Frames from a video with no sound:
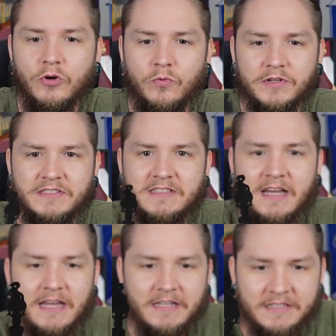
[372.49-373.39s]
One
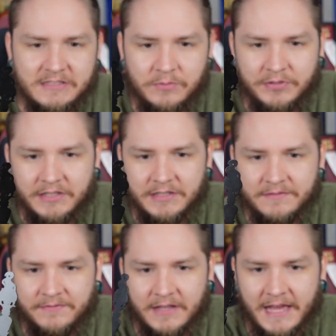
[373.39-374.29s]
side is
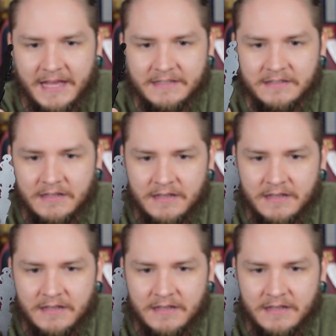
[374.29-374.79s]
completely flat,